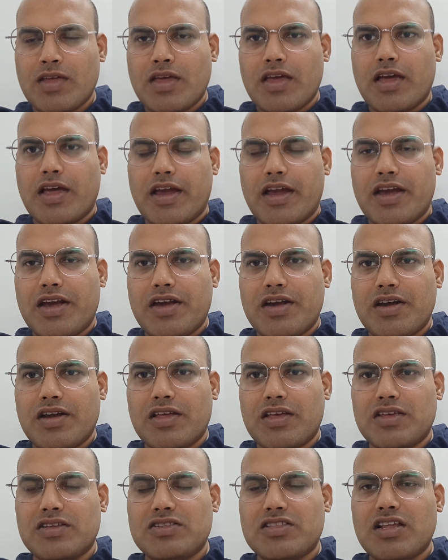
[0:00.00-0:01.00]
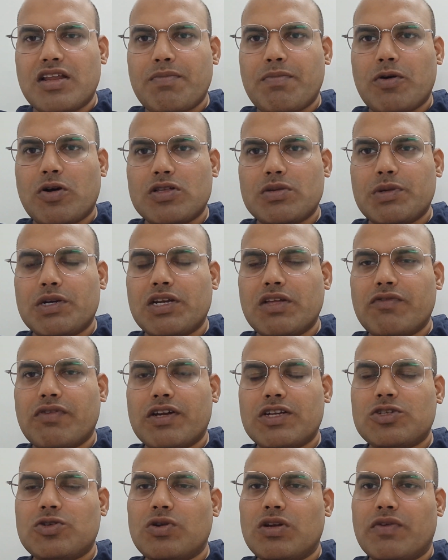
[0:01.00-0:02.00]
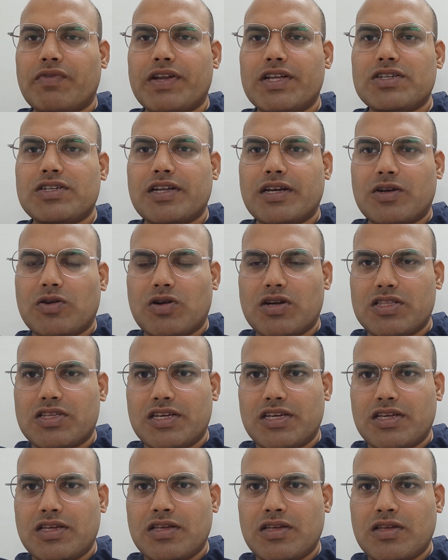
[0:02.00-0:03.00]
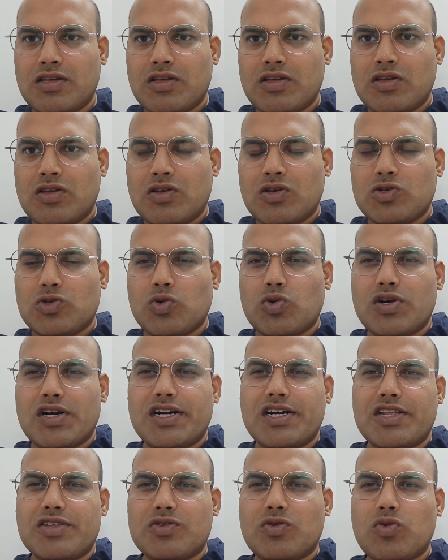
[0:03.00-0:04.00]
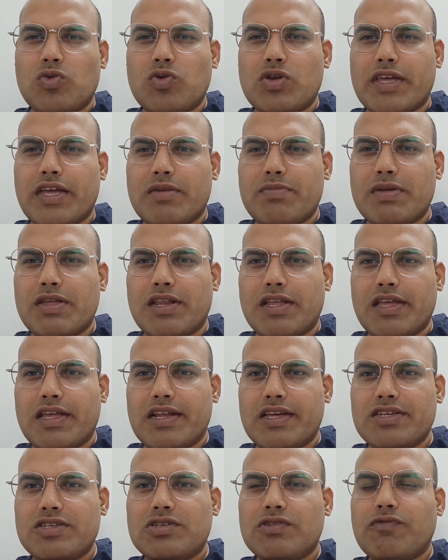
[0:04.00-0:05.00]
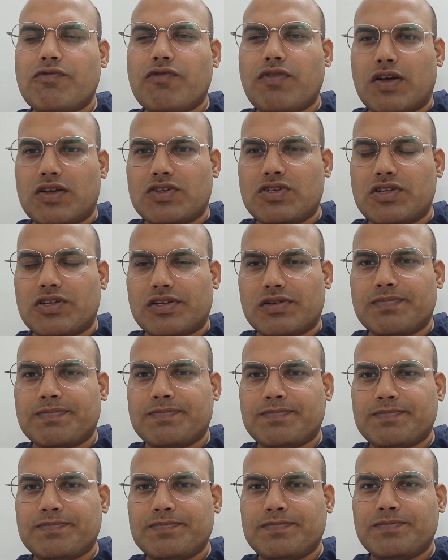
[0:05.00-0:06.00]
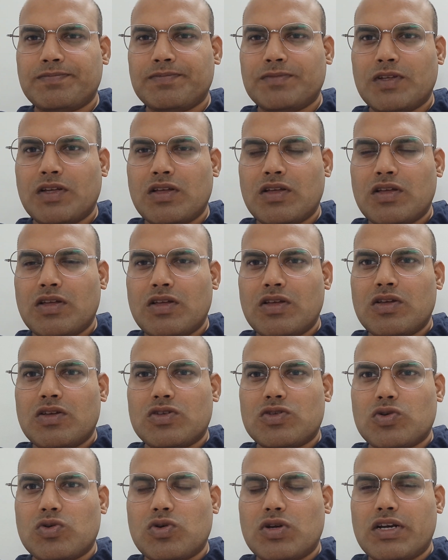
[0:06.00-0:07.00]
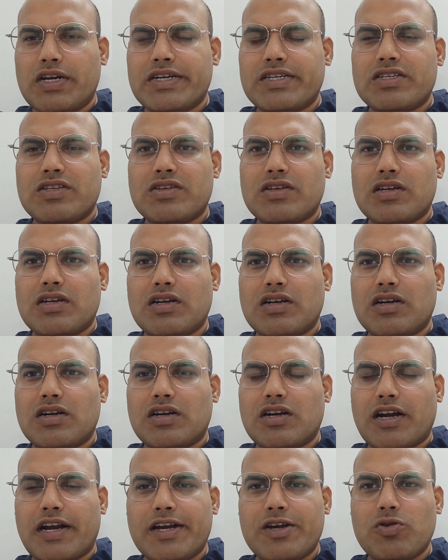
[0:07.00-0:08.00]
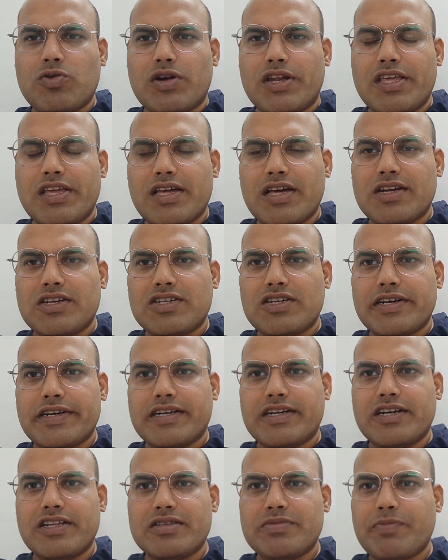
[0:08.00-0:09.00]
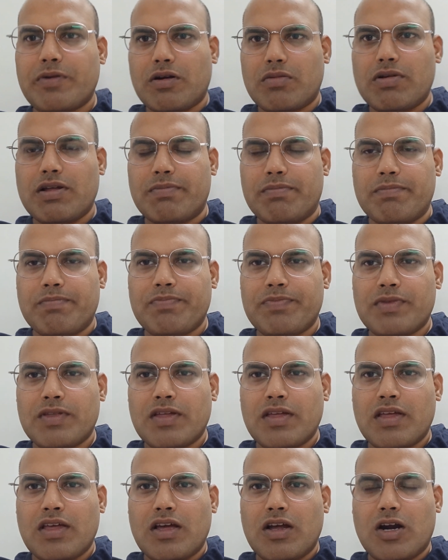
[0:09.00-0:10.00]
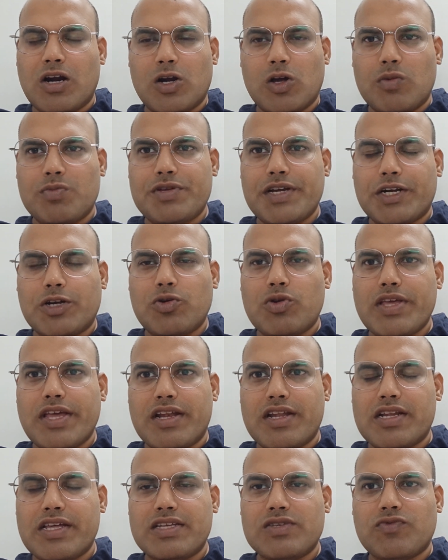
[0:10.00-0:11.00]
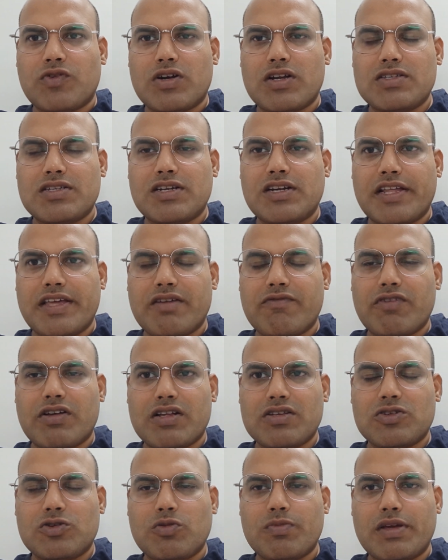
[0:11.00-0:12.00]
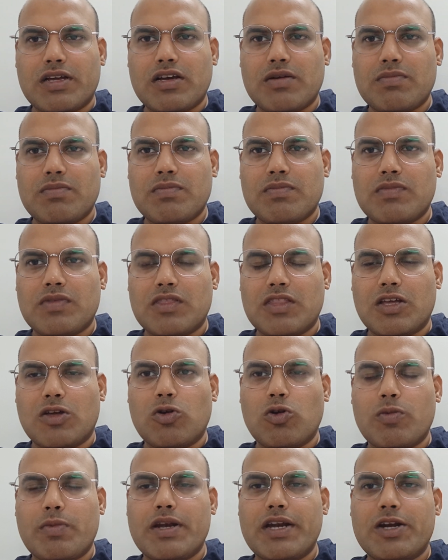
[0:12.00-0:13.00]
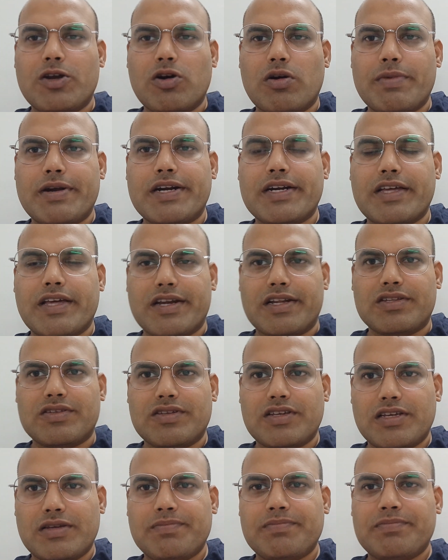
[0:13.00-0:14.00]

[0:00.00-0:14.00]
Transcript: And is there a possibility for us to leverage technology so that this goal can be realized faster? So let's try to deconstruct this problem and objectively analyze what does it take for us to become the globally dominant currency.